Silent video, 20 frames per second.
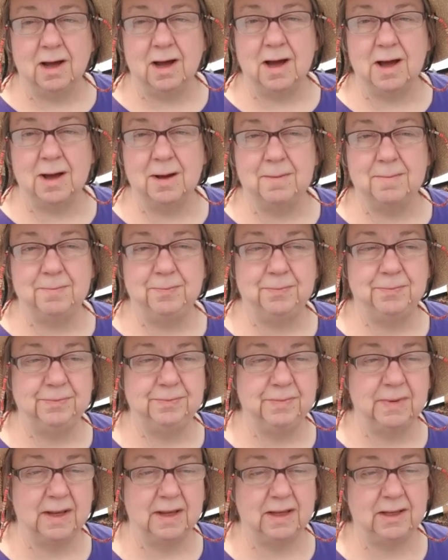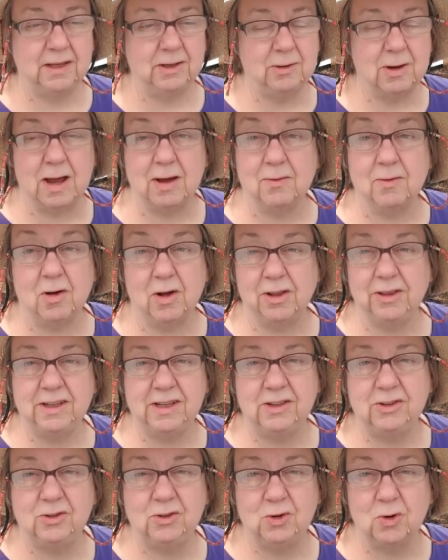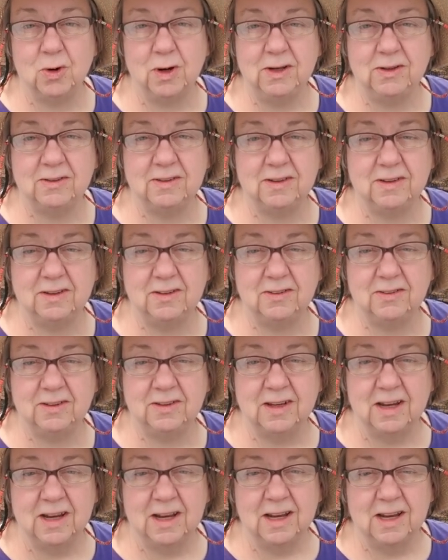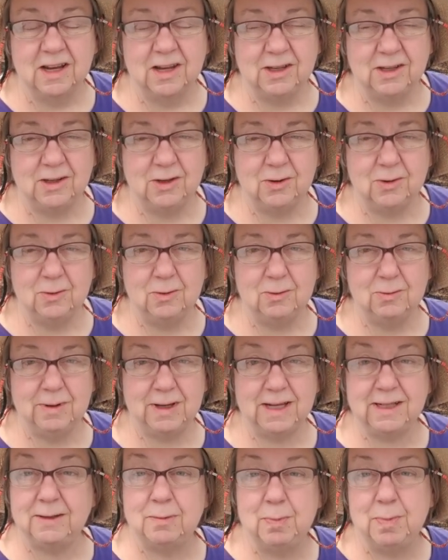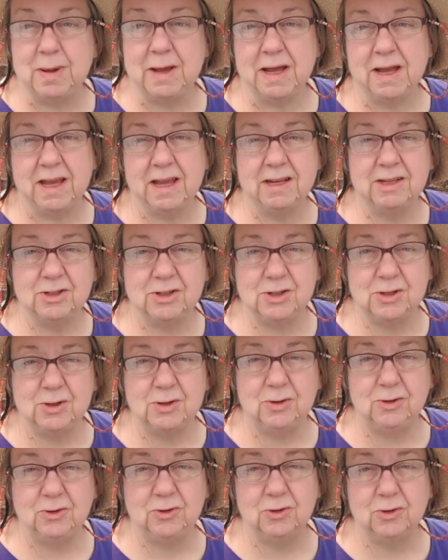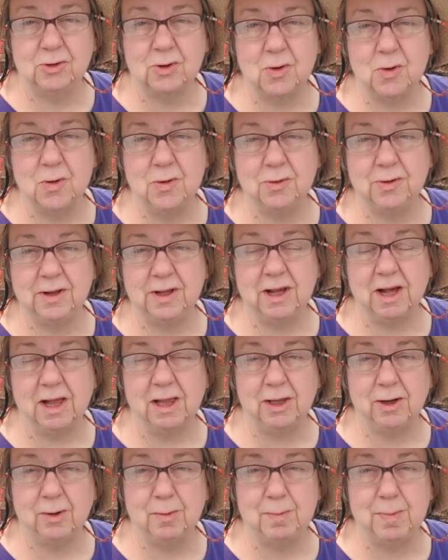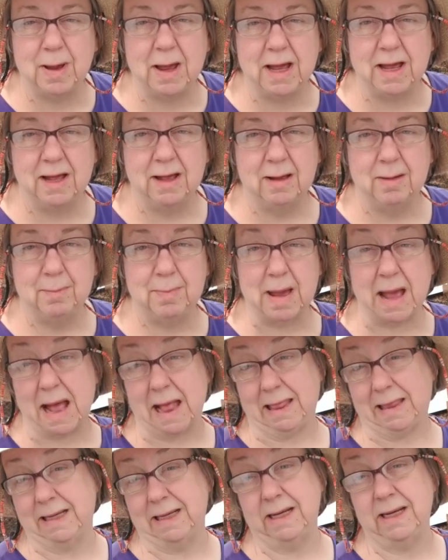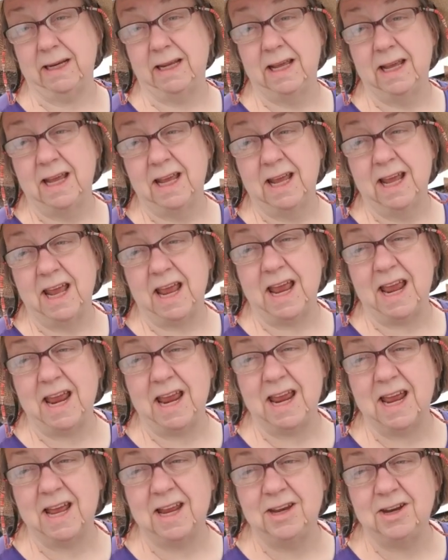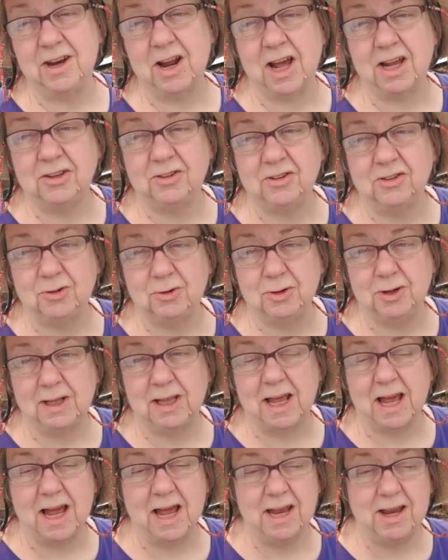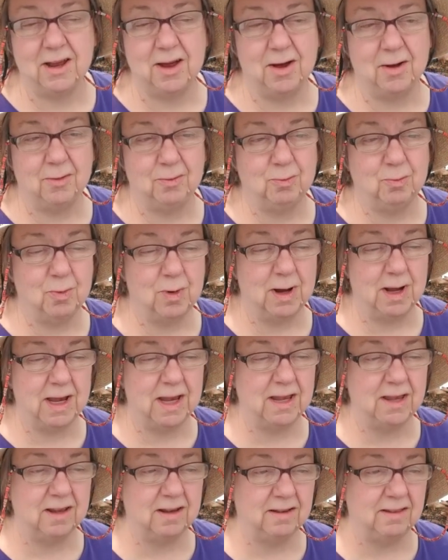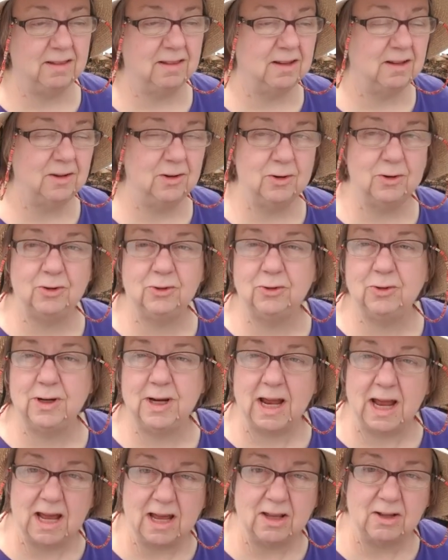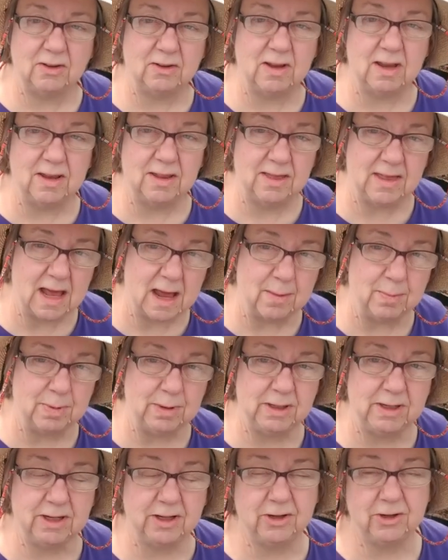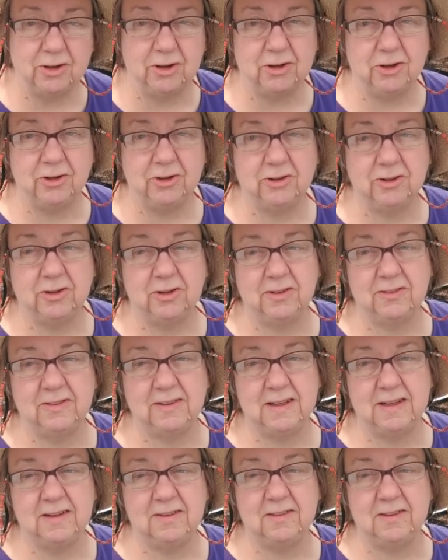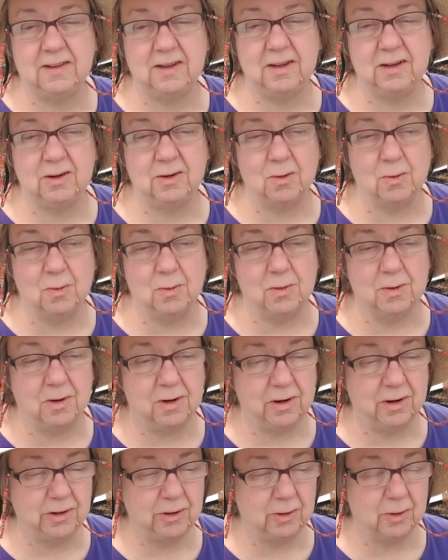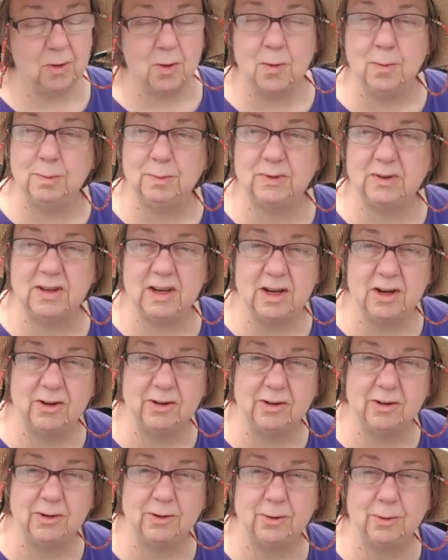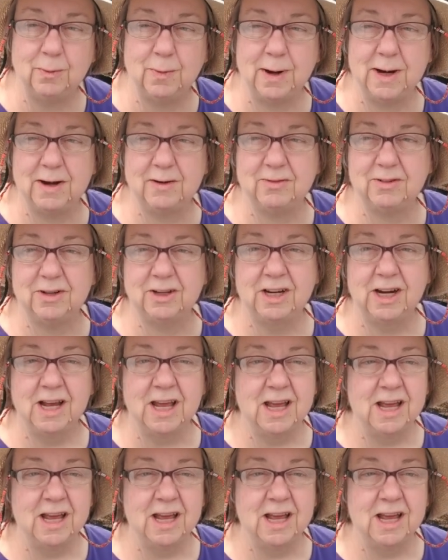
have all these choices, you get to pick and choose your own color palette and not just rely on what the nursery has in that particular season or your home center or whatever.